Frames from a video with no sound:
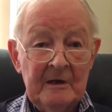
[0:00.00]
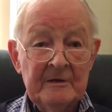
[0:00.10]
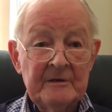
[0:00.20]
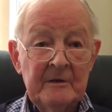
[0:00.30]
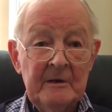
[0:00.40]

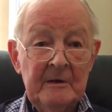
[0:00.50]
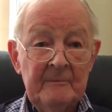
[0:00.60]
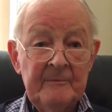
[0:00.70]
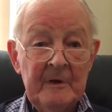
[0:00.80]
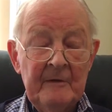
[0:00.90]
and so
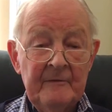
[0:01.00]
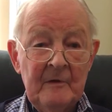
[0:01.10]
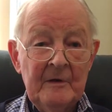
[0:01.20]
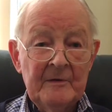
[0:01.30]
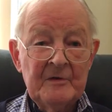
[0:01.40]
I
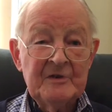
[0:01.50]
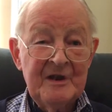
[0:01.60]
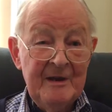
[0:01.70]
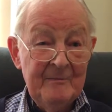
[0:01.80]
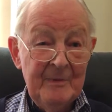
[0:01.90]
followed the
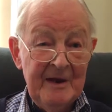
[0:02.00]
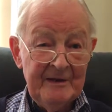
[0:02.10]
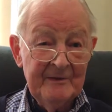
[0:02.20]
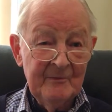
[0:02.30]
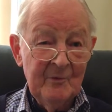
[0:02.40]
same
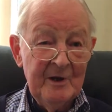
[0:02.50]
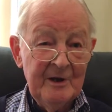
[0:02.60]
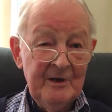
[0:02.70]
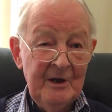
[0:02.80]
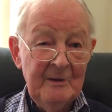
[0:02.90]
pattern when
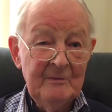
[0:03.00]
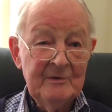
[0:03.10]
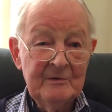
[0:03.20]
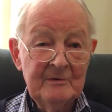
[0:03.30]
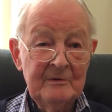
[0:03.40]
I came
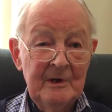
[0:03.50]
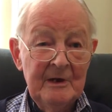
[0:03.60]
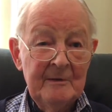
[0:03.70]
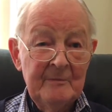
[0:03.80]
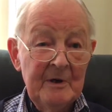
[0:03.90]
to
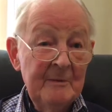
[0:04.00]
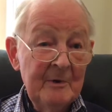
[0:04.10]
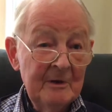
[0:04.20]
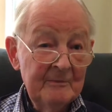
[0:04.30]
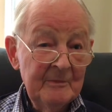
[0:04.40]

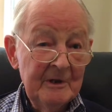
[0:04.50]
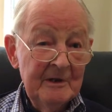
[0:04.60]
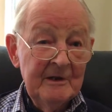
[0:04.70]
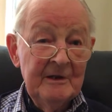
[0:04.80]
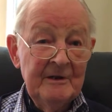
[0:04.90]
Birmingham
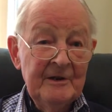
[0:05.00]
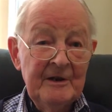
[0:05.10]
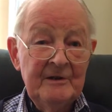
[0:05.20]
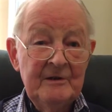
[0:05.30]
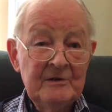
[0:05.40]
in
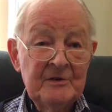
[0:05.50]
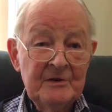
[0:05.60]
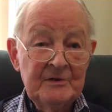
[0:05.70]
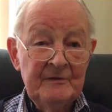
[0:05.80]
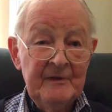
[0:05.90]

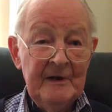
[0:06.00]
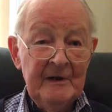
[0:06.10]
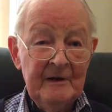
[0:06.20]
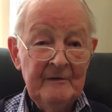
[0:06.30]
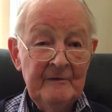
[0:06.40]

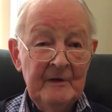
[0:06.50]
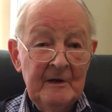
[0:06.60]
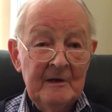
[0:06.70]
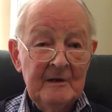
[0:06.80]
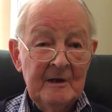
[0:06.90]
1965,
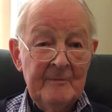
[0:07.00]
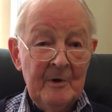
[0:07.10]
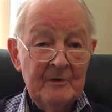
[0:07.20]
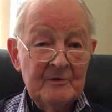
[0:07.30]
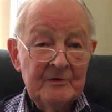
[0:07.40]

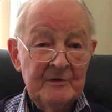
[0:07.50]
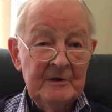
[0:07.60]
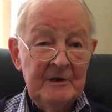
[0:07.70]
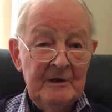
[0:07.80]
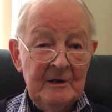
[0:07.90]
approached
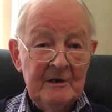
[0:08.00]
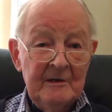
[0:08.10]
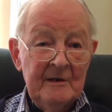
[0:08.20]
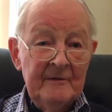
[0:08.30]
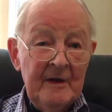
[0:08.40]
the
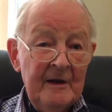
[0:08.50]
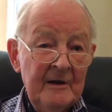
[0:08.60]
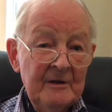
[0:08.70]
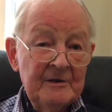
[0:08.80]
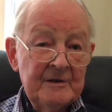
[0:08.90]

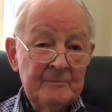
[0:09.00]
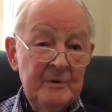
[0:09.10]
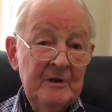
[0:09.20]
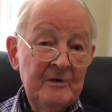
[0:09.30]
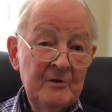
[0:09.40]
various
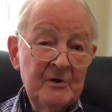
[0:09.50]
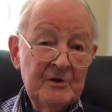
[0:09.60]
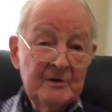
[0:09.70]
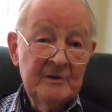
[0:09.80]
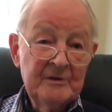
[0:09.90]

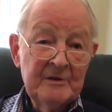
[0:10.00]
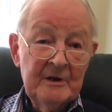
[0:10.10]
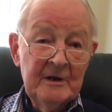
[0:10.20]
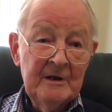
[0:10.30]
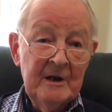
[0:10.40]
paediatricians
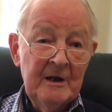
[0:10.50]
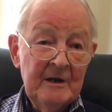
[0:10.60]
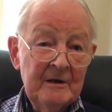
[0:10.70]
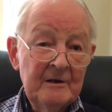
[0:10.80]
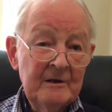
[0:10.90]

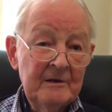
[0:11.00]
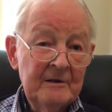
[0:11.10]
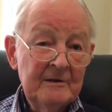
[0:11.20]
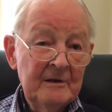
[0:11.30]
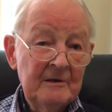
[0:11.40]

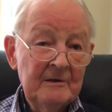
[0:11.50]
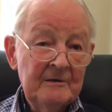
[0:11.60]
and